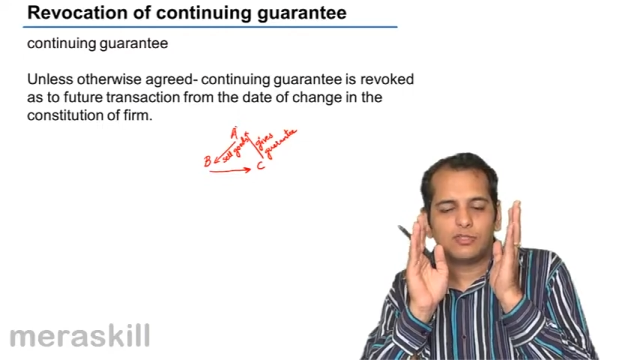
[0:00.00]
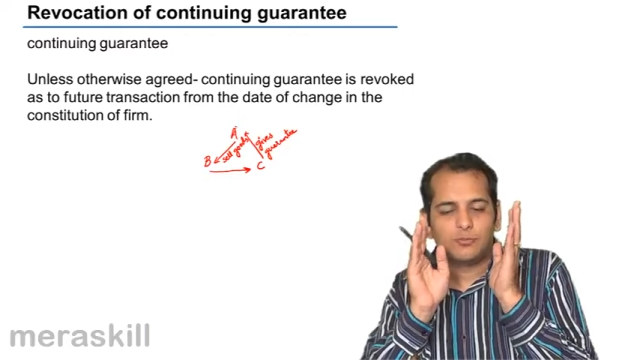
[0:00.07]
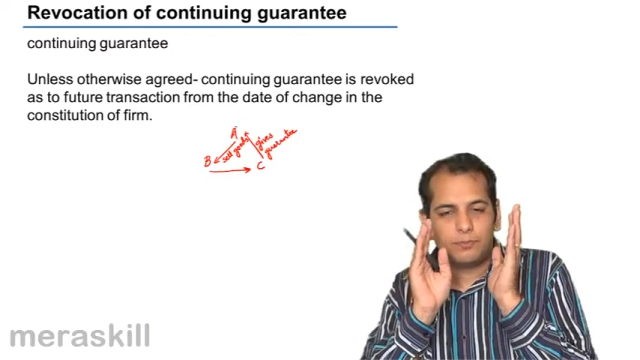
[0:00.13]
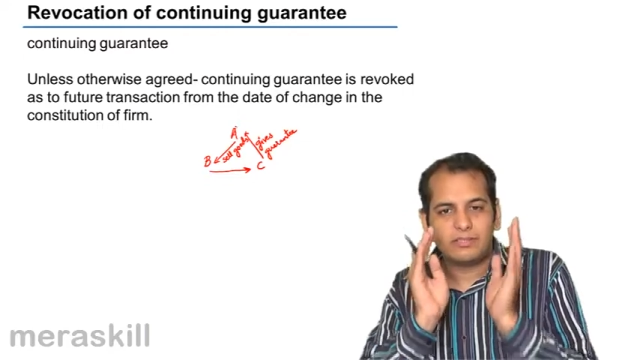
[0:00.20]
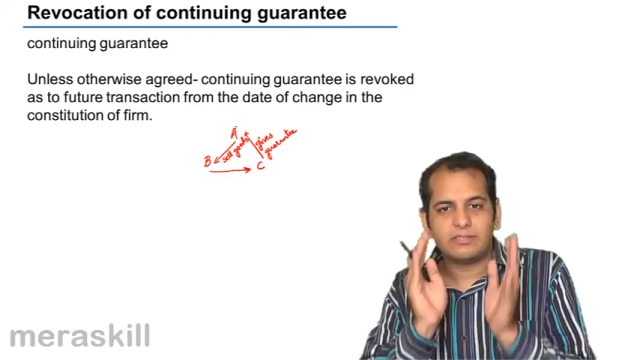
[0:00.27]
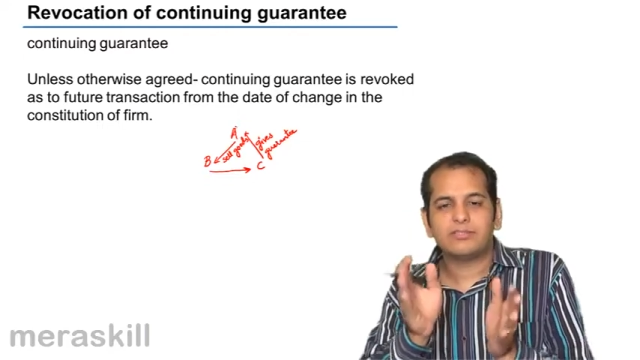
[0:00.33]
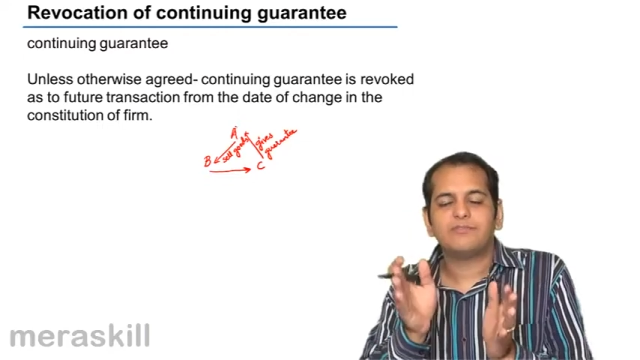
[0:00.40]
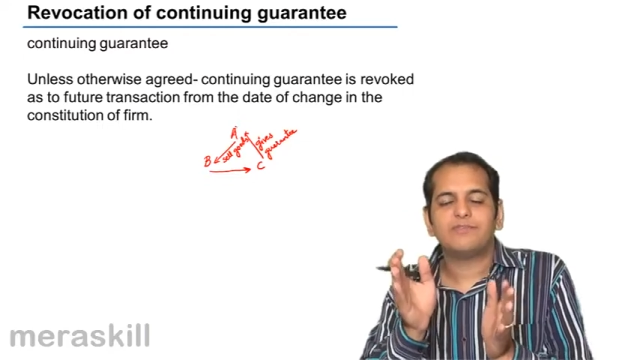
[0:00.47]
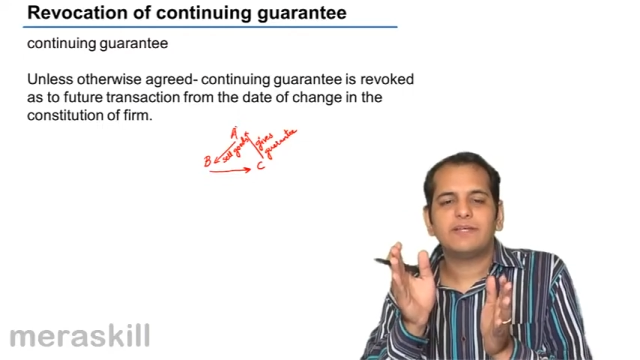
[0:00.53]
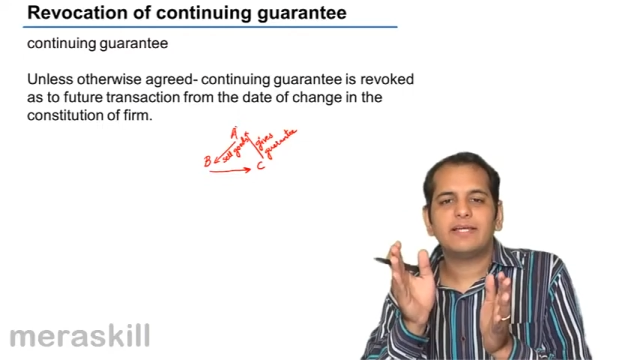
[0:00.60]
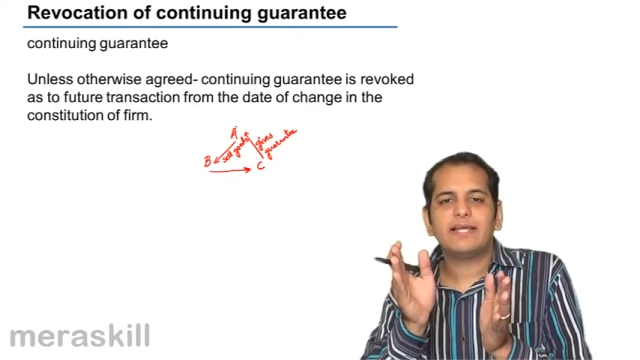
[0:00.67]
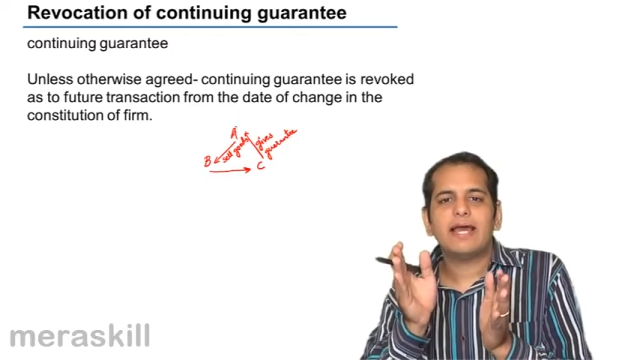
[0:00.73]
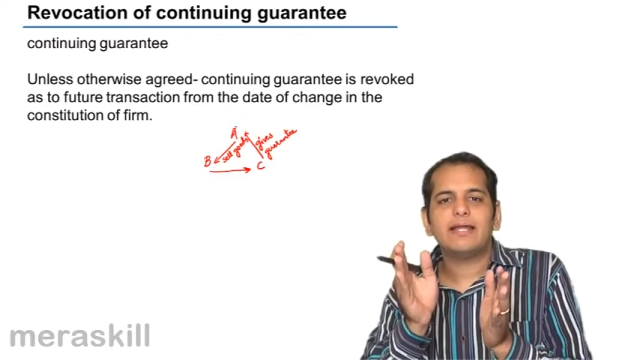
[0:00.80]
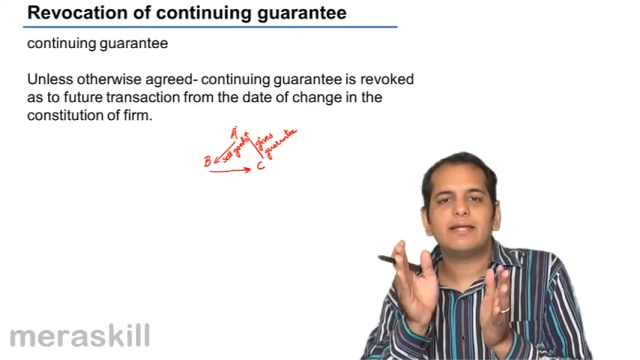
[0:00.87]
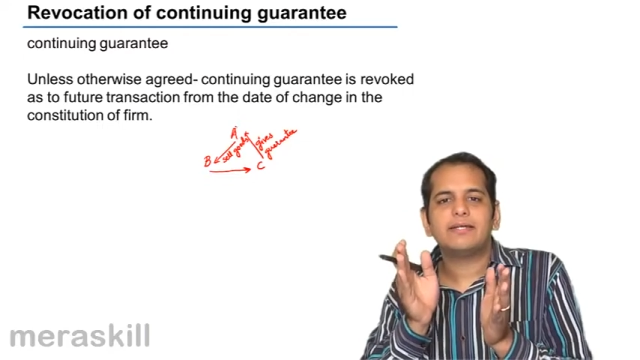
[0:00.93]
specific
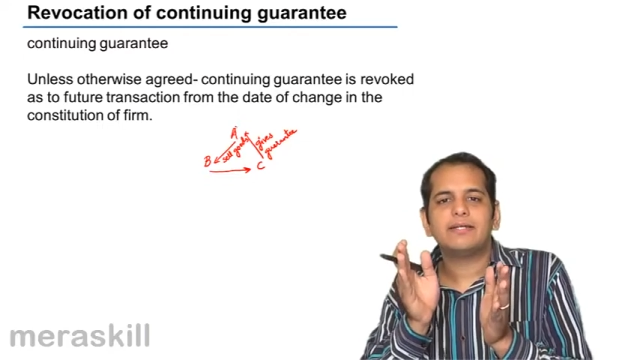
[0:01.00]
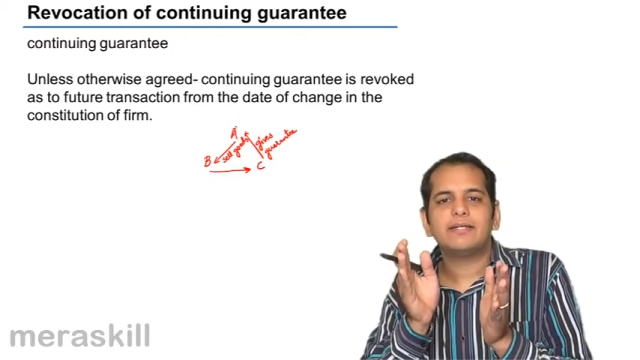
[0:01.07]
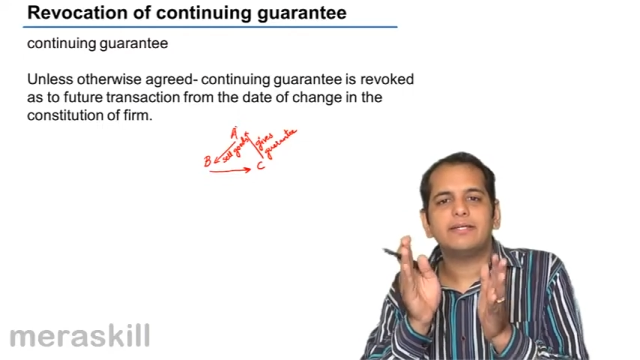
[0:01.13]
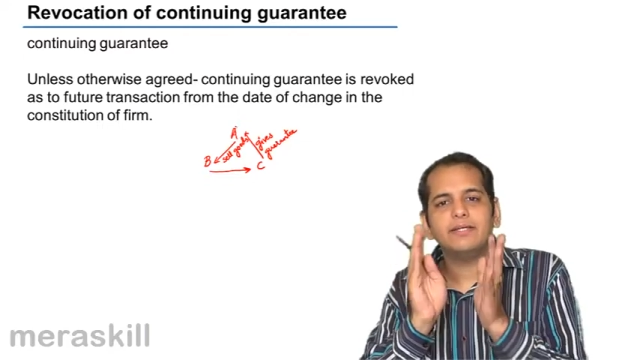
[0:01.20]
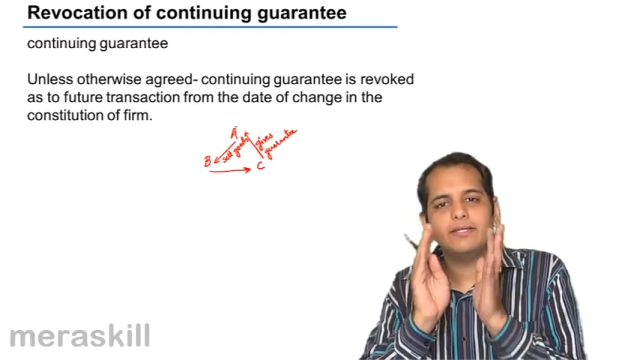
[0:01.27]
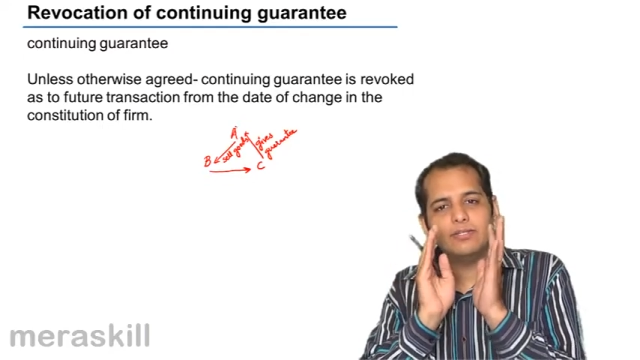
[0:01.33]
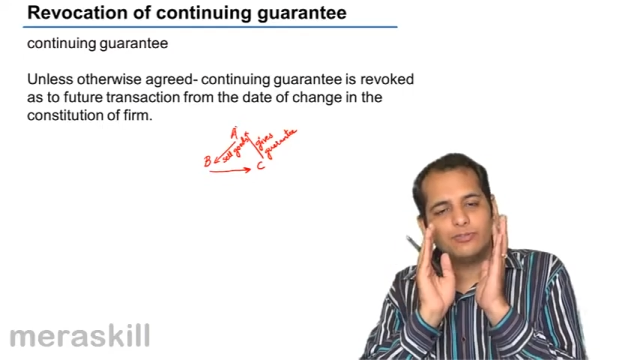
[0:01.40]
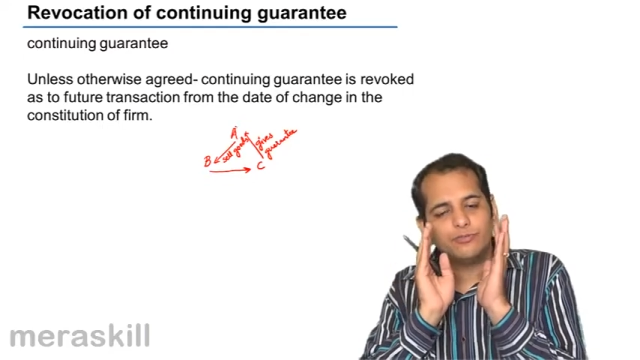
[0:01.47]
guarantee is